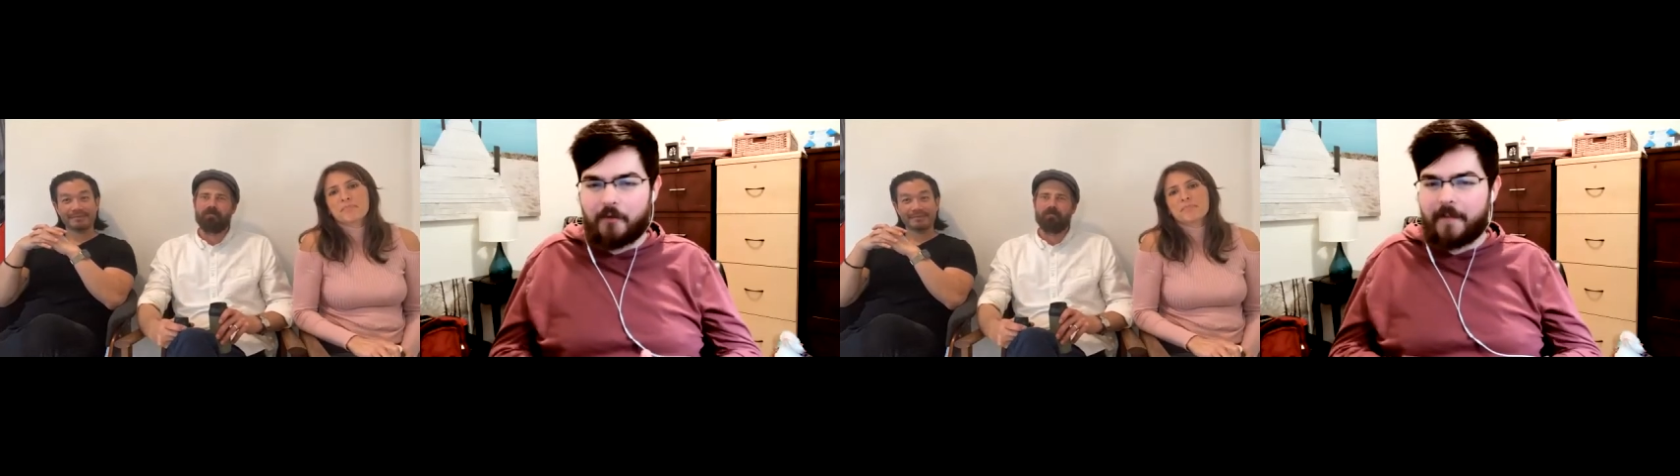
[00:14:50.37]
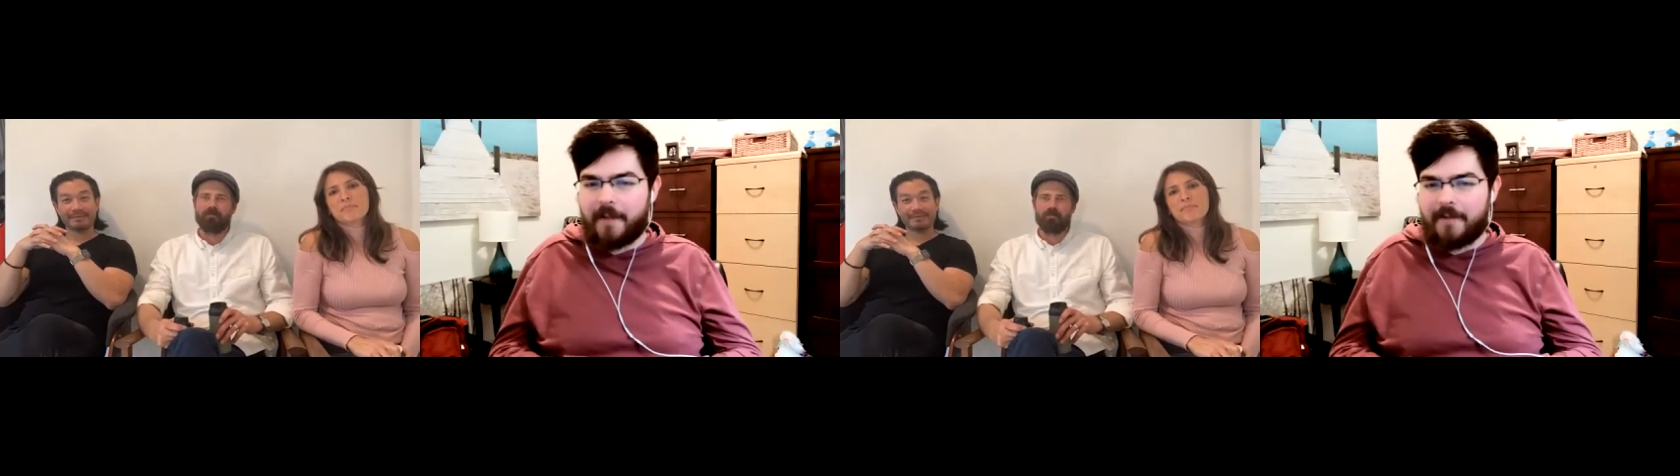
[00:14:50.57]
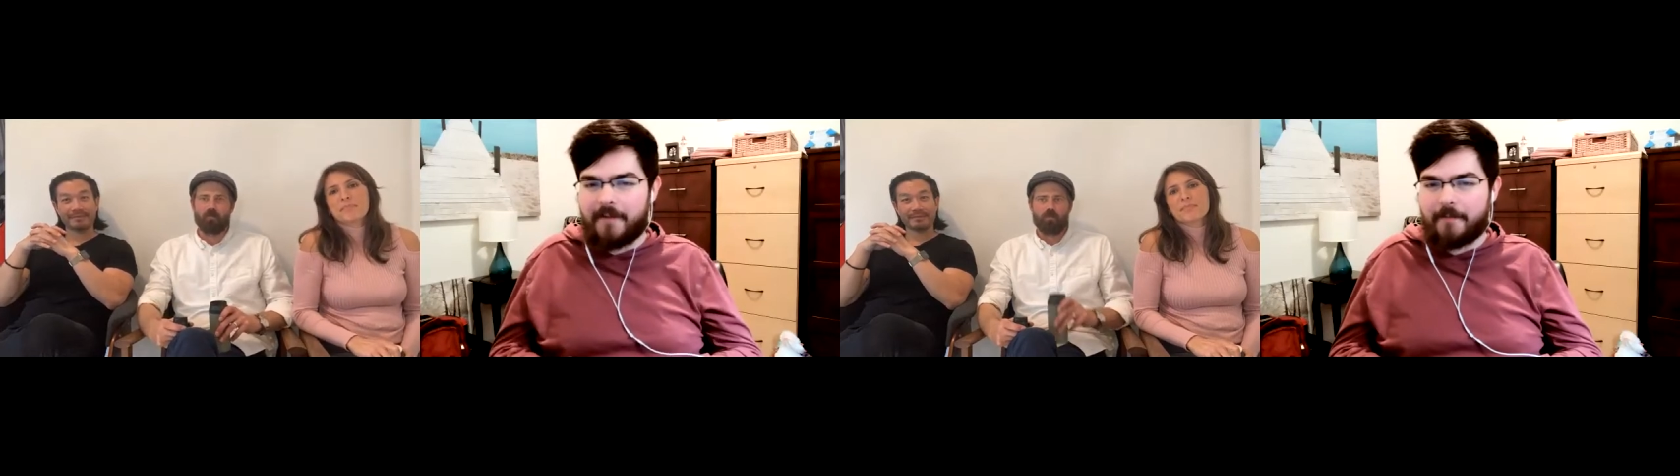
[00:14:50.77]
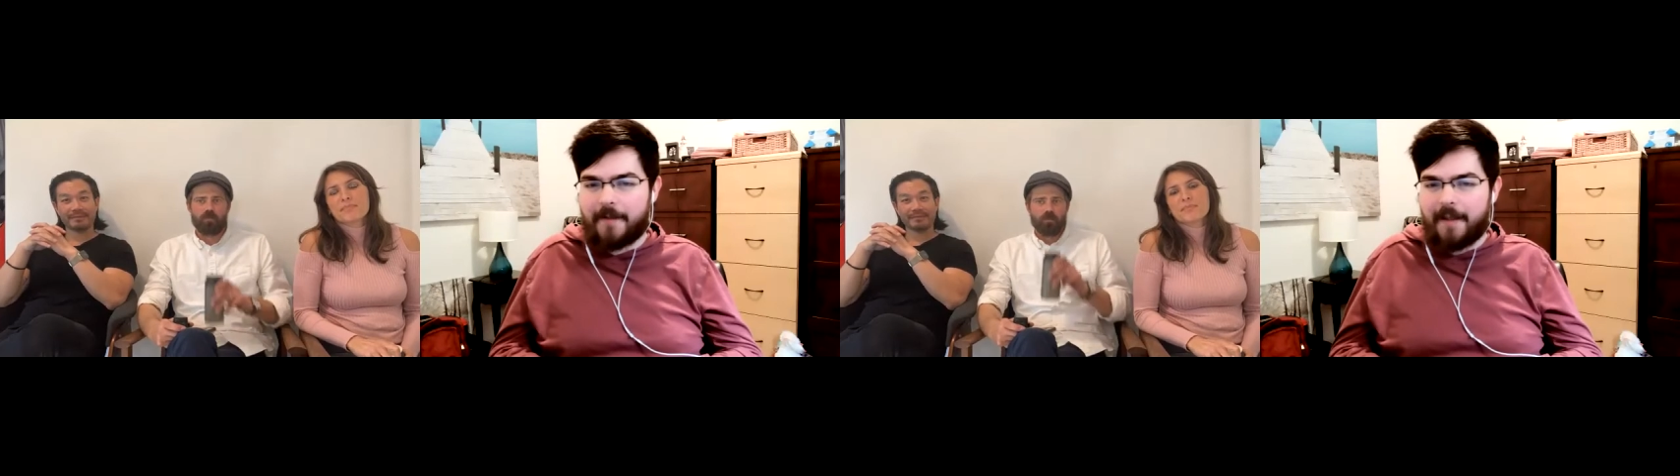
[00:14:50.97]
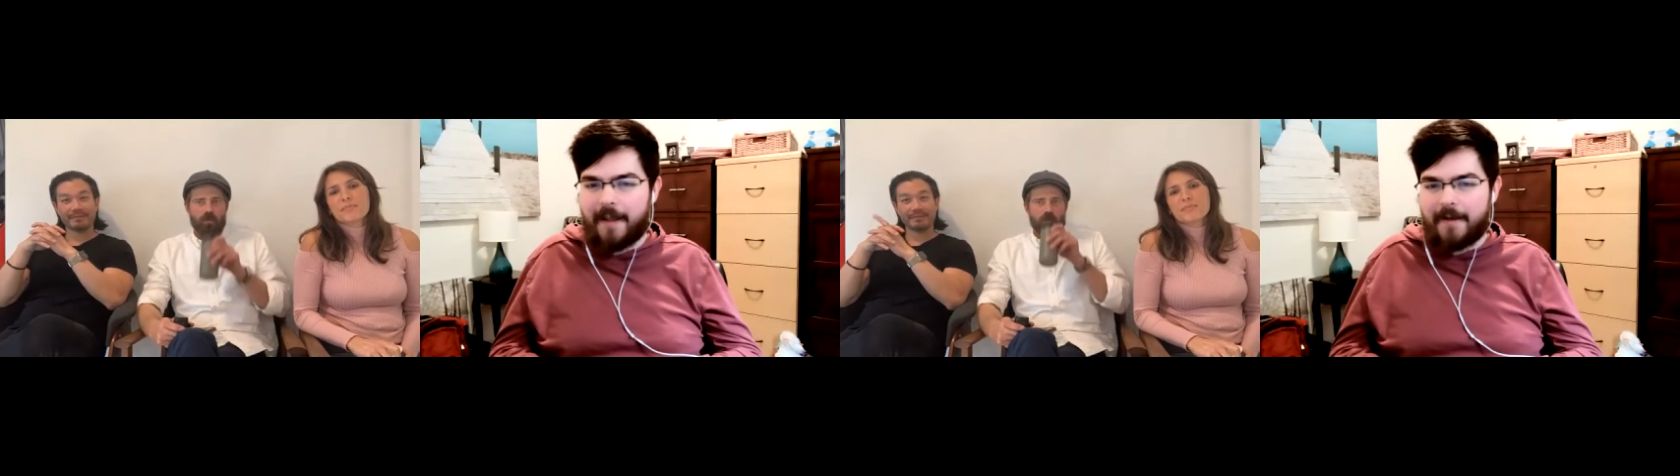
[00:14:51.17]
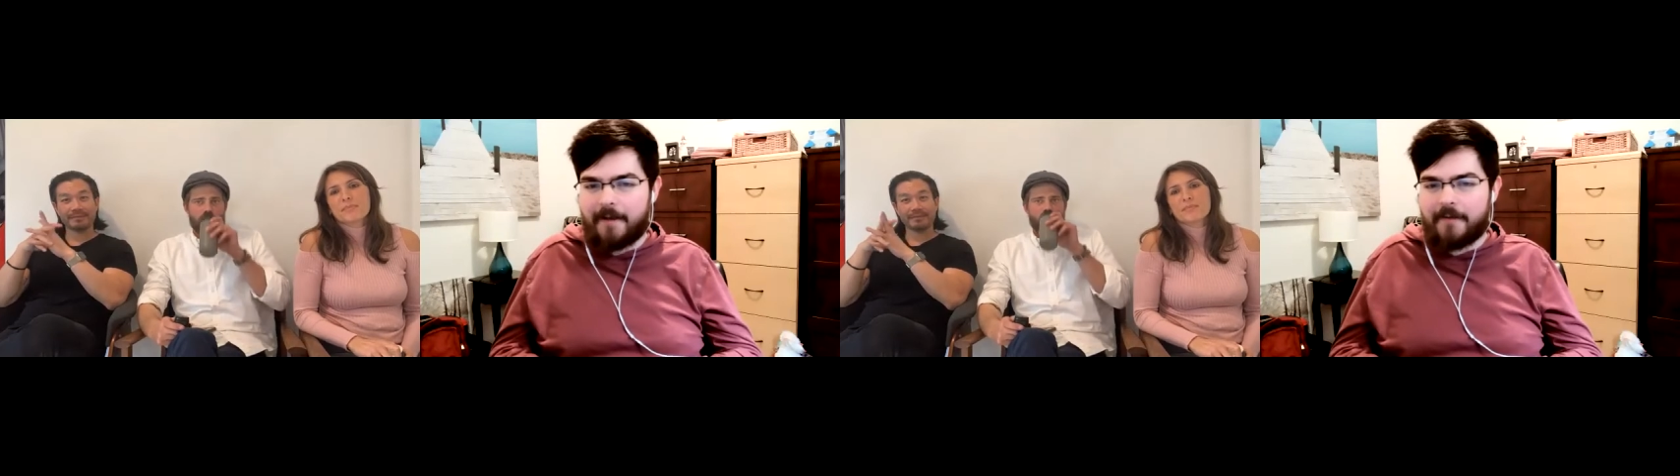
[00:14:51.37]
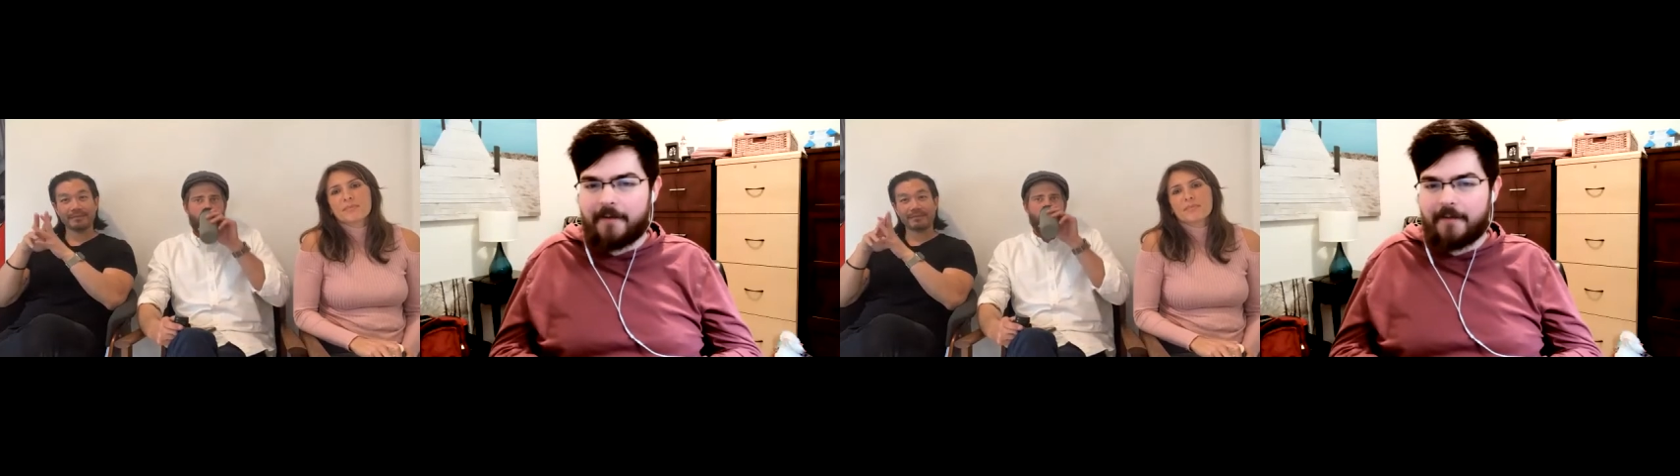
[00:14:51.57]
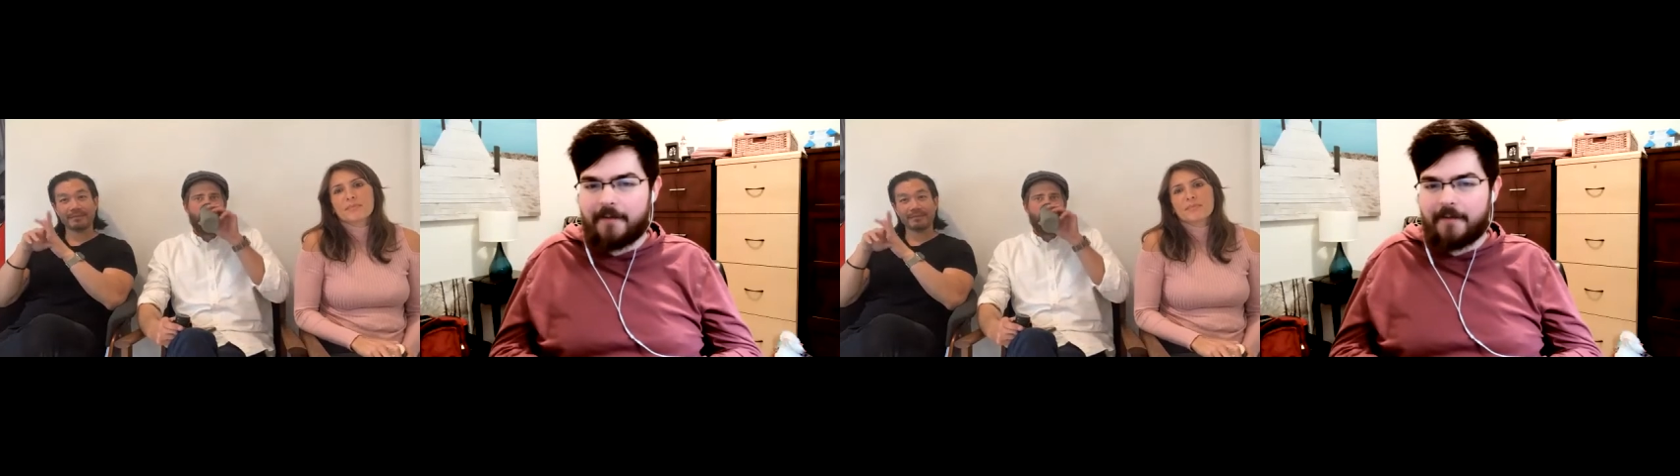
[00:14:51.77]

your plan to play Kat here?